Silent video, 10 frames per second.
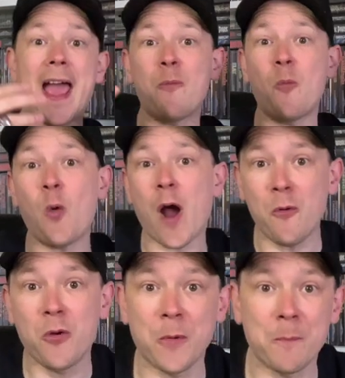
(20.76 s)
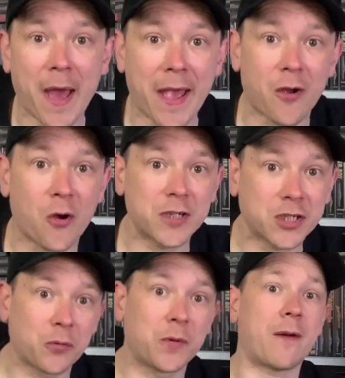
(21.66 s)
and welcome back guys
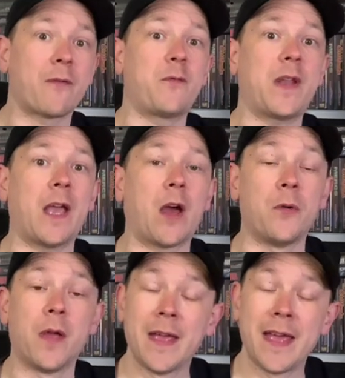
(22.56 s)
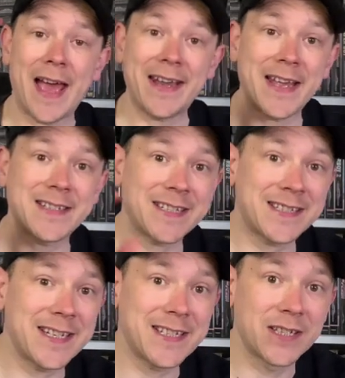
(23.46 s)
to another video. And as it
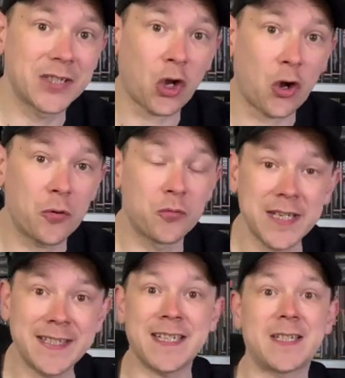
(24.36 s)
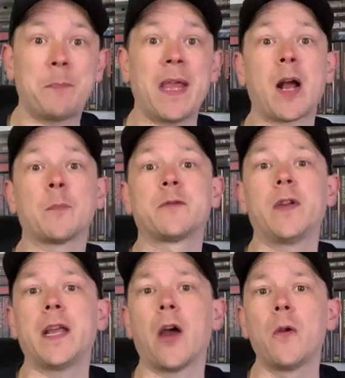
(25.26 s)
says in the title, this is a pickups
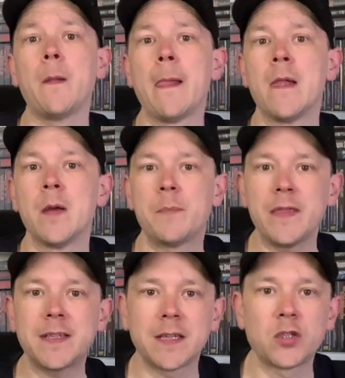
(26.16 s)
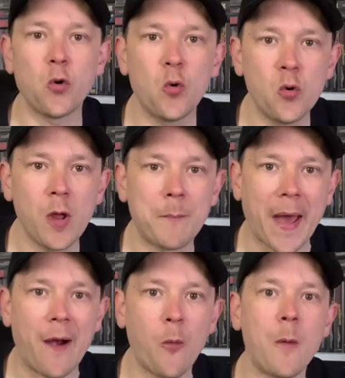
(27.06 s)
video, but this is all
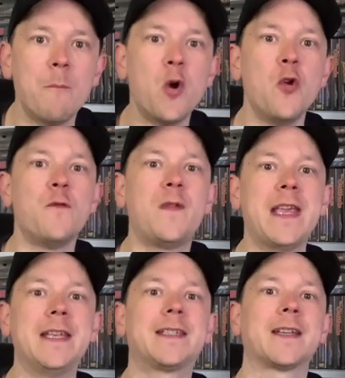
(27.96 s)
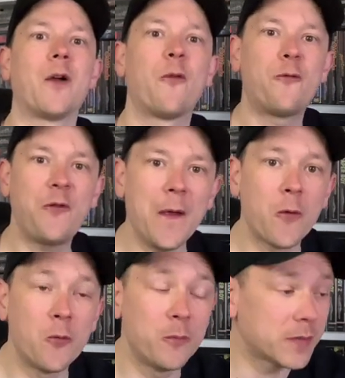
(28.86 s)
about movies,
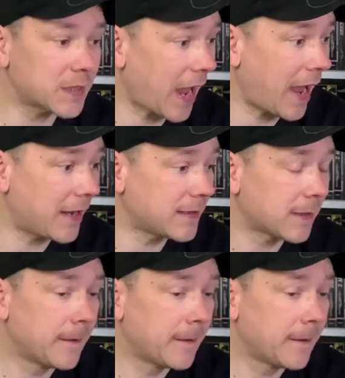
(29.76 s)
films, and